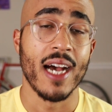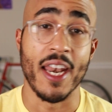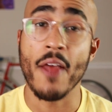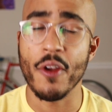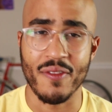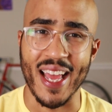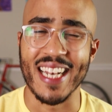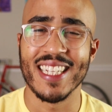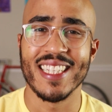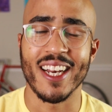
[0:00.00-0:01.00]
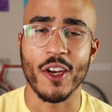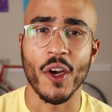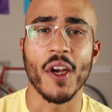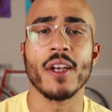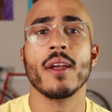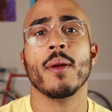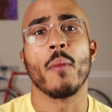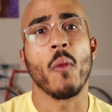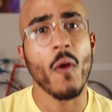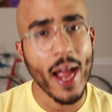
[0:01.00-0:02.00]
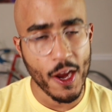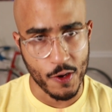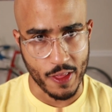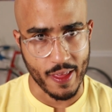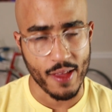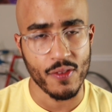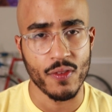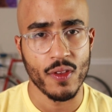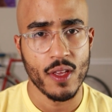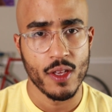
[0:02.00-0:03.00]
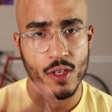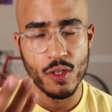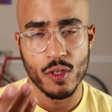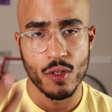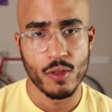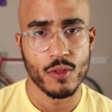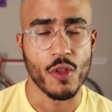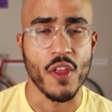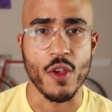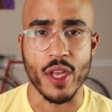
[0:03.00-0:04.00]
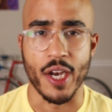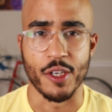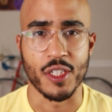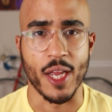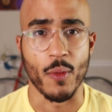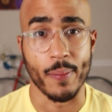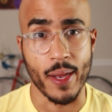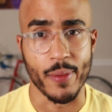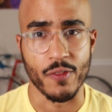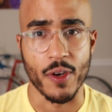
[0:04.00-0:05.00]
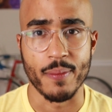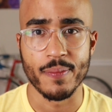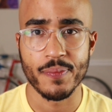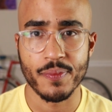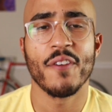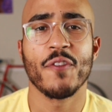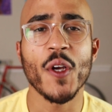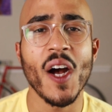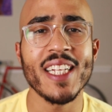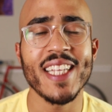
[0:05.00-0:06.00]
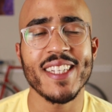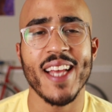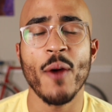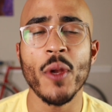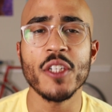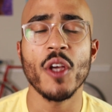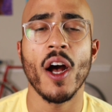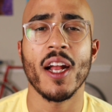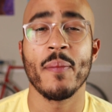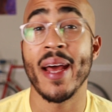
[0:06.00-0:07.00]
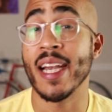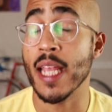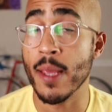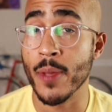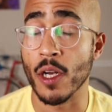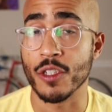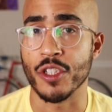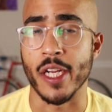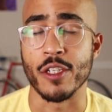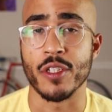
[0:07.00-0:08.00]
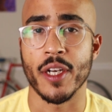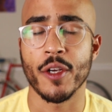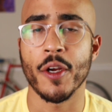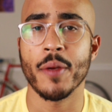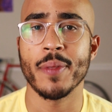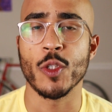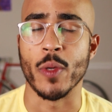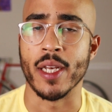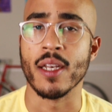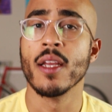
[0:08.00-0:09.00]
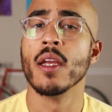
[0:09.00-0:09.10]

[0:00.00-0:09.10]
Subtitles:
another event that occurred prior to this so that you can understand where I'm coming from. For context, I want to talk about an email exchange that occurred between